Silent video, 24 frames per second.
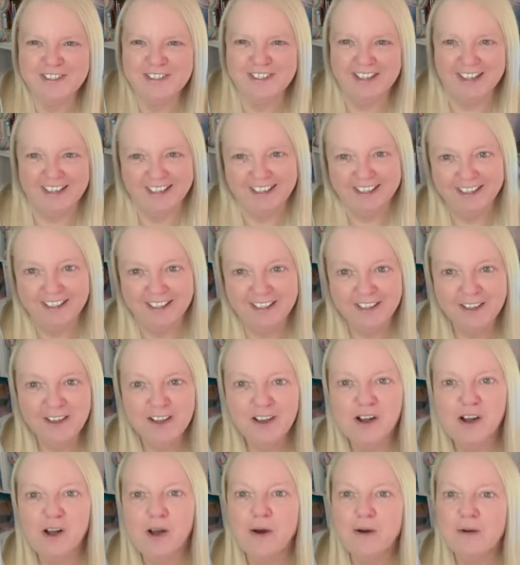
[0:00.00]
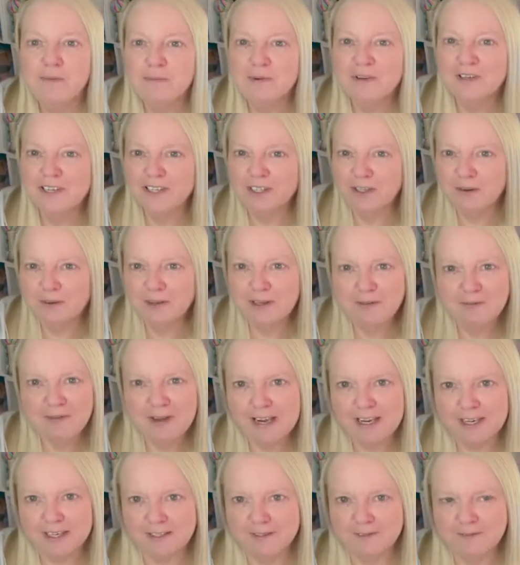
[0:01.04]
saying. But you know what I
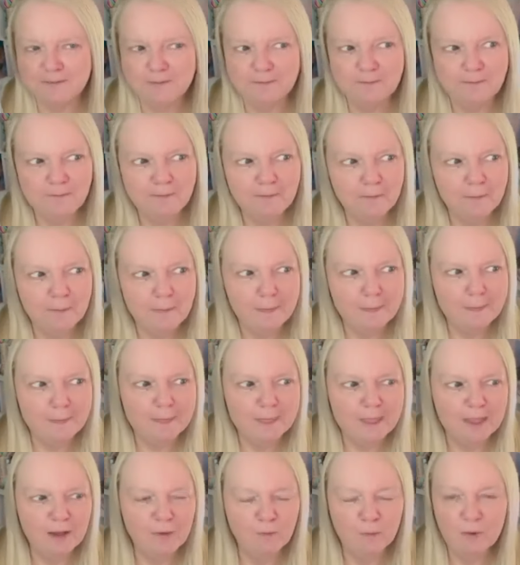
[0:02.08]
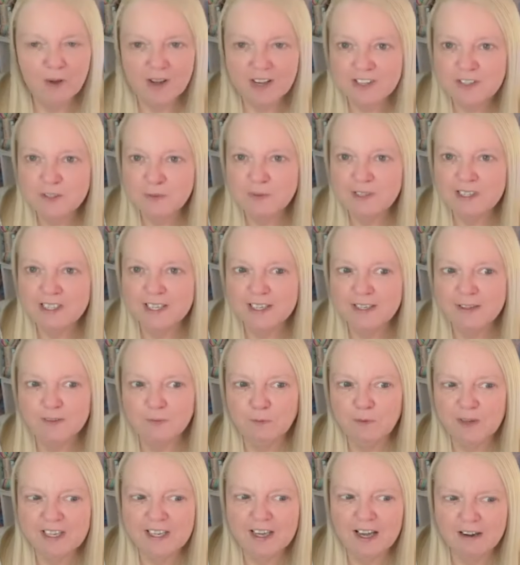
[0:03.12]
mean? Why do we keep,
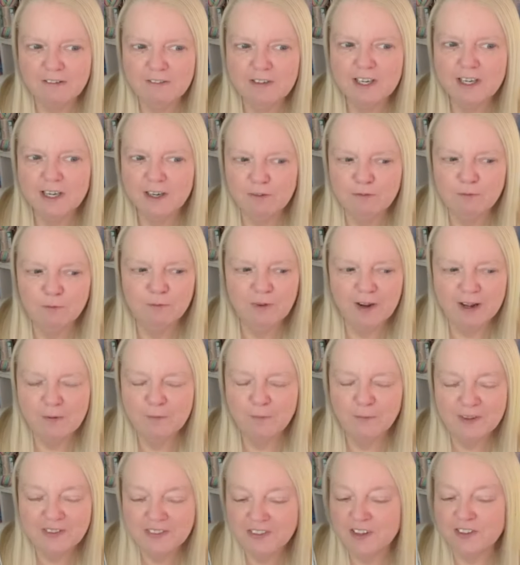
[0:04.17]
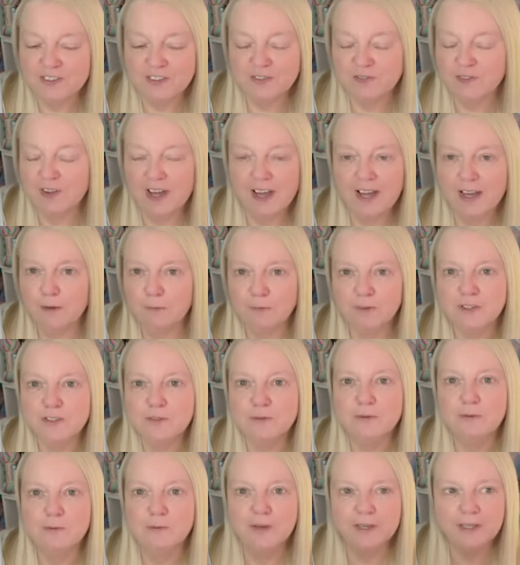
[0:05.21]
we carry it with us for hours
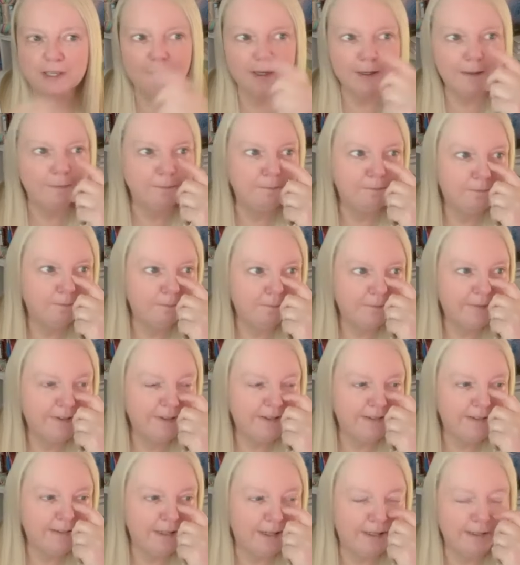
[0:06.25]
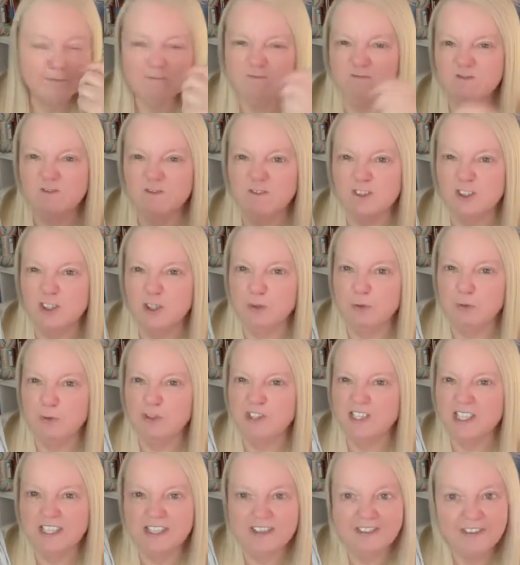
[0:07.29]
when we wake up? It's like, oh, you
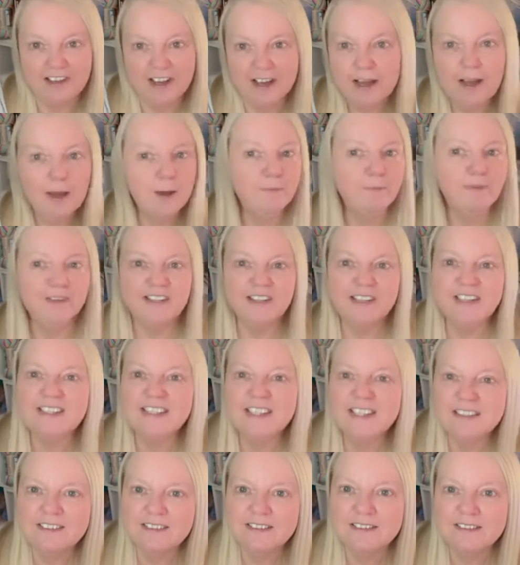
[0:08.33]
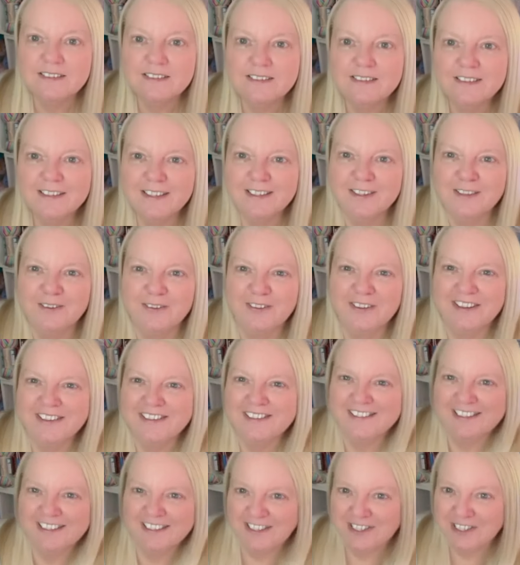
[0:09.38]
did that. But they didn't. They
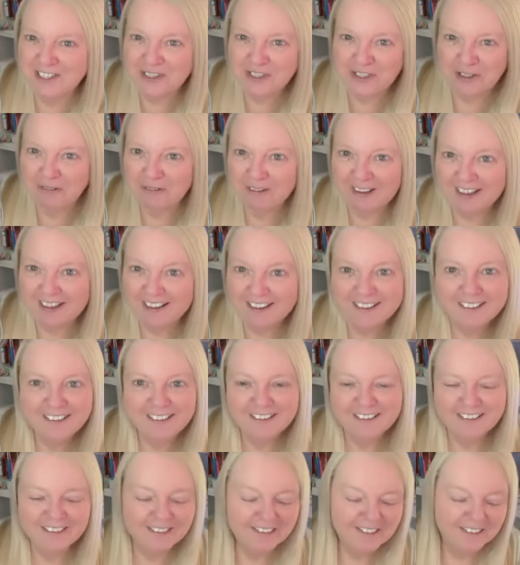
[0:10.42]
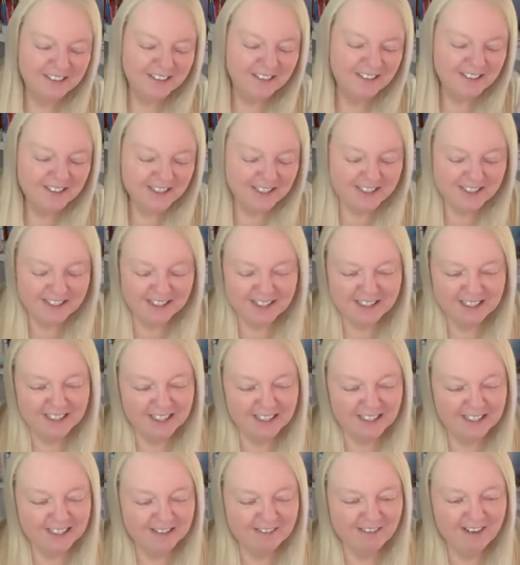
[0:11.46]
didn't do it. You just did it
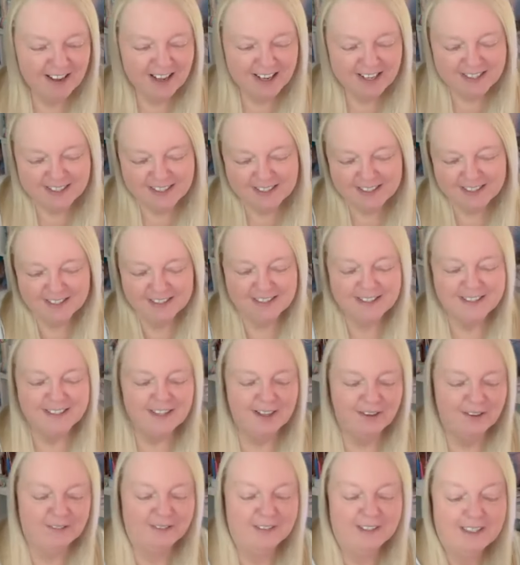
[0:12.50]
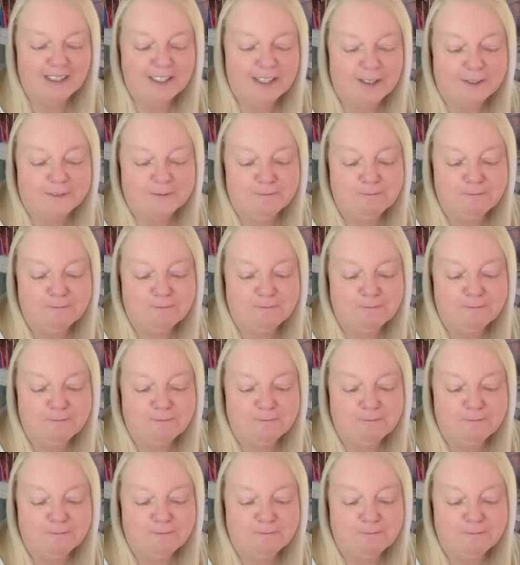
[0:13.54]
in your head. So, you know,